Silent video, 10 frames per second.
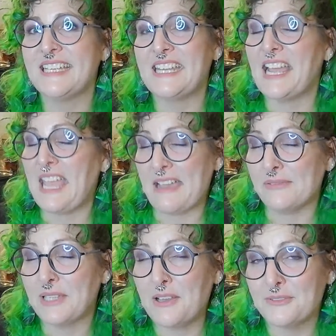And I have
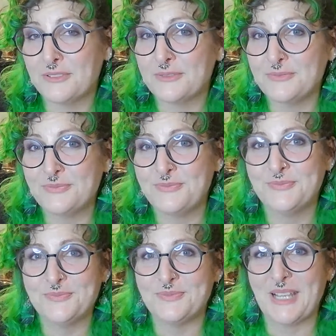love.
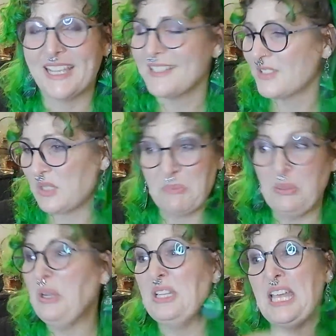Right? So I'm
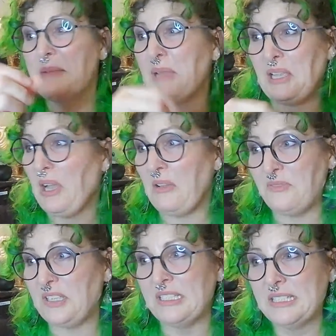putting that in my
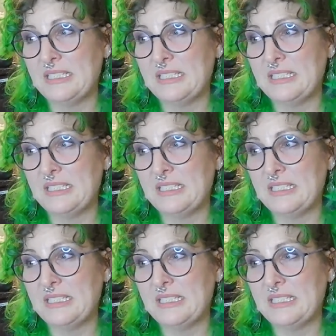coffee.